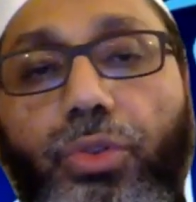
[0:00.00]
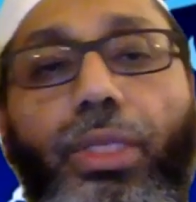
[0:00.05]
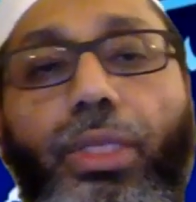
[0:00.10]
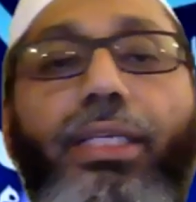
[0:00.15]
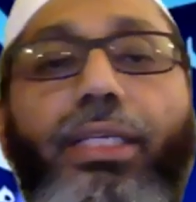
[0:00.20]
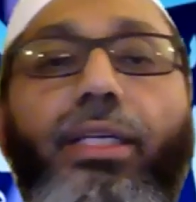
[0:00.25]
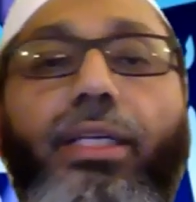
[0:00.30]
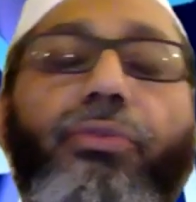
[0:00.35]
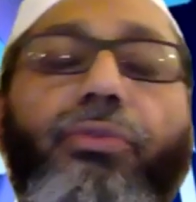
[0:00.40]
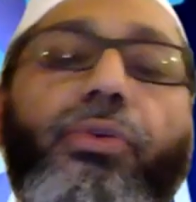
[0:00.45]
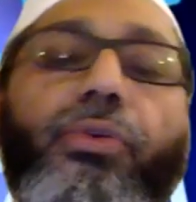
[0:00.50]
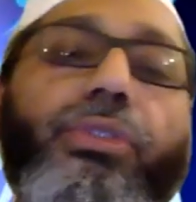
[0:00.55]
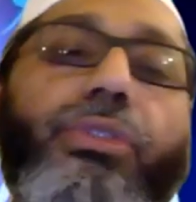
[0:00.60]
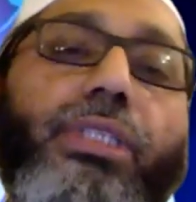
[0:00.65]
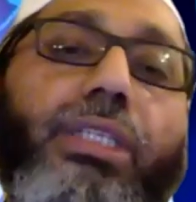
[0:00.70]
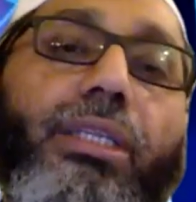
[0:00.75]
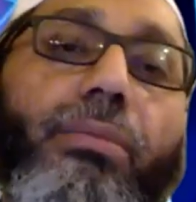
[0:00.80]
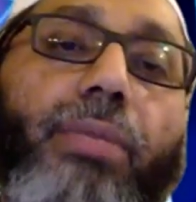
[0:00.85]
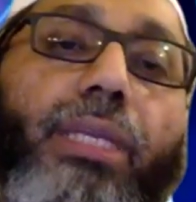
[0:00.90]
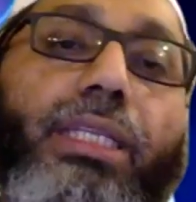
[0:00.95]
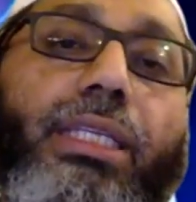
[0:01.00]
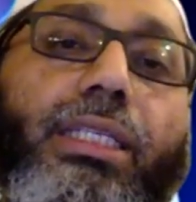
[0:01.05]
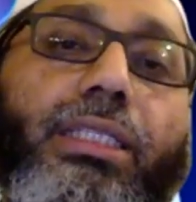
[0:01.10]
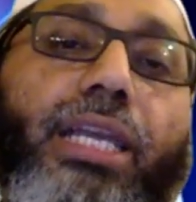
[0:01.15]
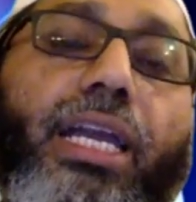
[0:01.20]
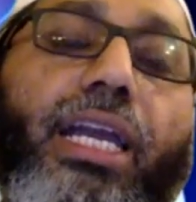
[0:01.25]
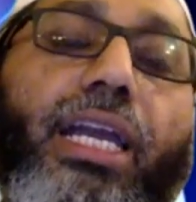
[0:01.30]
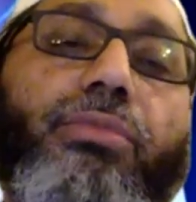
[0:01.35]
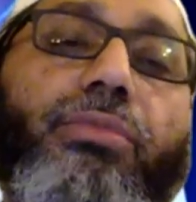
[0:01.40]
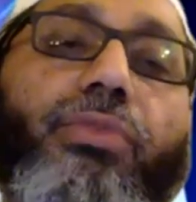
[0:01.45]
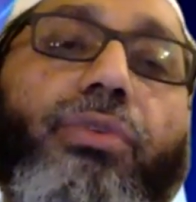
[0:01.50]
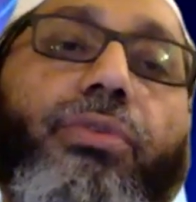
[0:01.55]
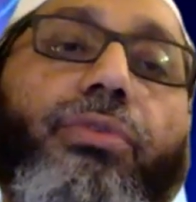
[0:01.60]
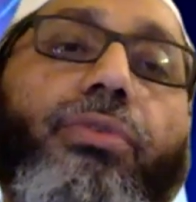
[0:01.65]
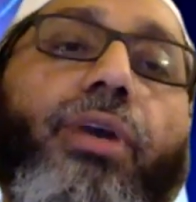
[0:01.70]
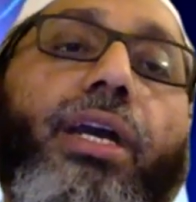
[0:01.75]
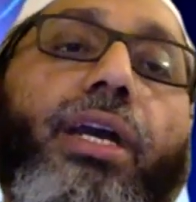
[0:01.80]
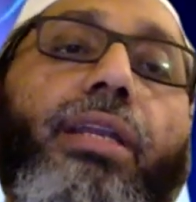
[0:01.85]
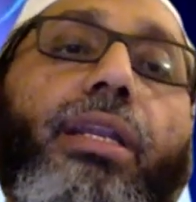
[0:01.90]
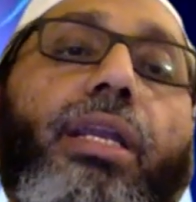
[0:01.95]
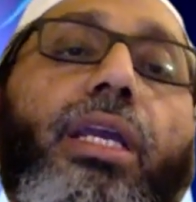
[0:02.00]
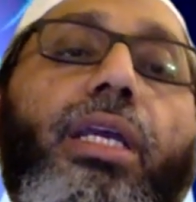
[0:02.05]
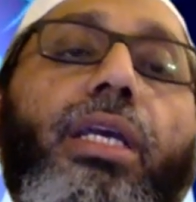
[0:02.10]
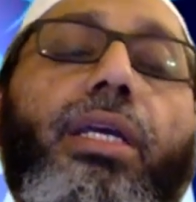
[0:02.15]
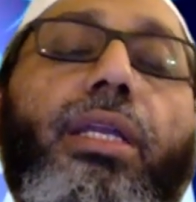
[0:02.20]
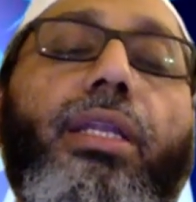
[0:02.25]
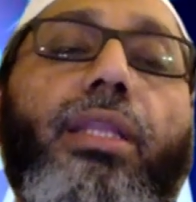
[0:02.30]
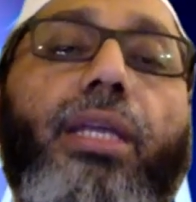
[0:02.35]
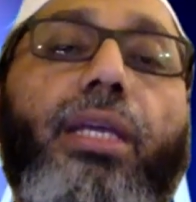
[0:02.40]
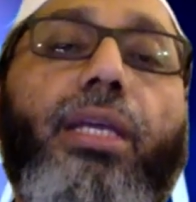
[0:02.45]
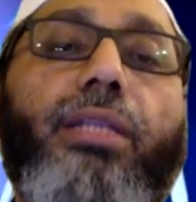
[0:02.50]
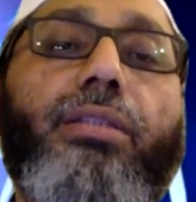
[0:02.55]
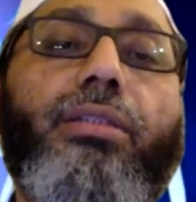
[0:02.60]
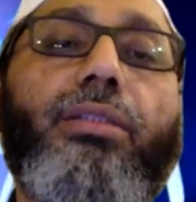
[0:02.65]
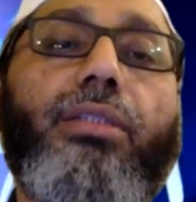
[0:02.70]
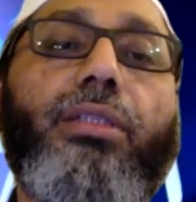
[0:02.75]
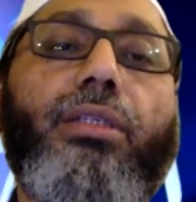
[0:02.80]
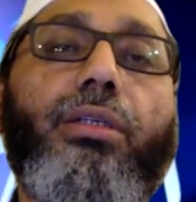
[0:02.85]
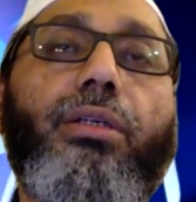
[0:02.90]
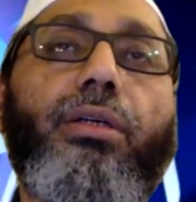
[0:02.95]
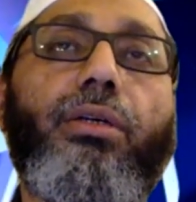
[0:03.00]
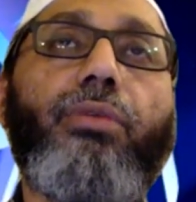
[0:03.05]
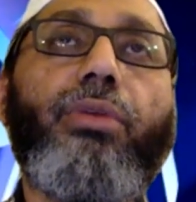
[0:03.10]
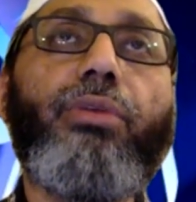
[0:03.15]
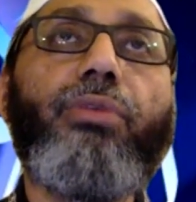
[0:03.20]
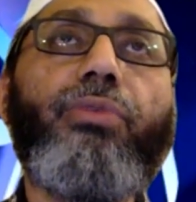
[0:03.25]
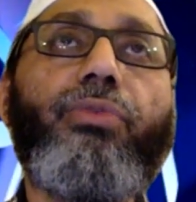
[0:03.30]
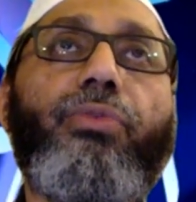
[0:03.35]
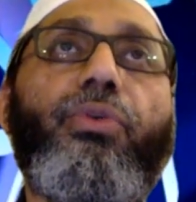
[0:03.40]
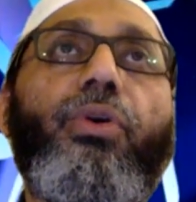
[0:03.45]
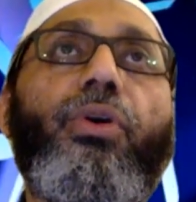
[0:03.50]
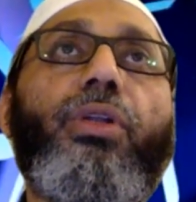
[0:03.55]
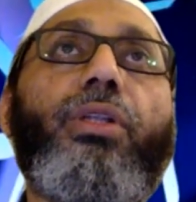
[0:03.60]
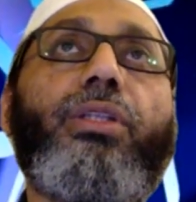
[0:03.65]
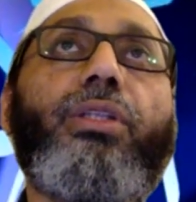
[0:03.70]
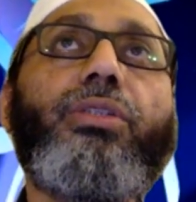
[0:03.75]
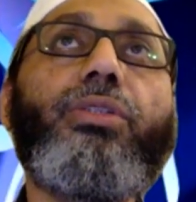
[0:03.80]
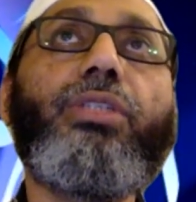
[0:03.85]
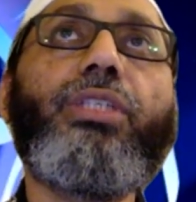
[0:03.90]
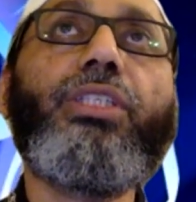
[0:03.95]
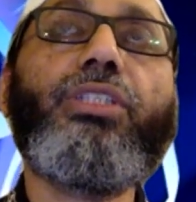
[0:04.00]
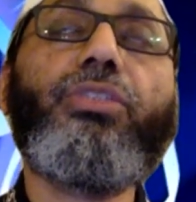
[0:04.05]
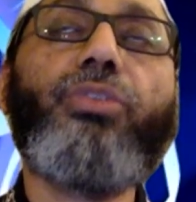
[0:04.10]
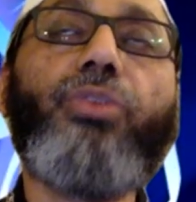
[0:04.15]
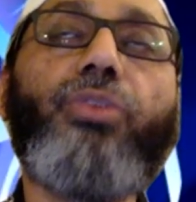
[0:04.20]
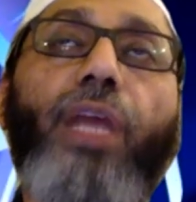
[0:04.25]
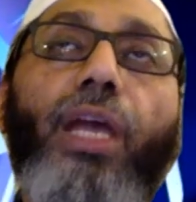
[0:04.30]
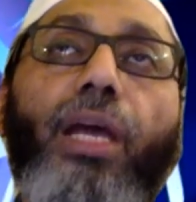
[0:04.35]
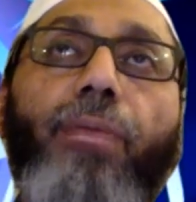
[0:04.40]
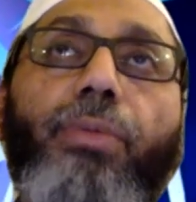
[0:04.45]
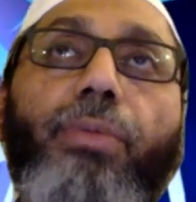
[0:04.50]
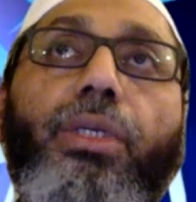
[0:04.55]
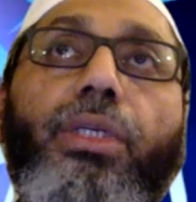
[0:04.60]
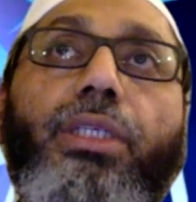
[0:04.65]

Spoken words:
Like, unfortunately, many a times we find that we fall to this trap,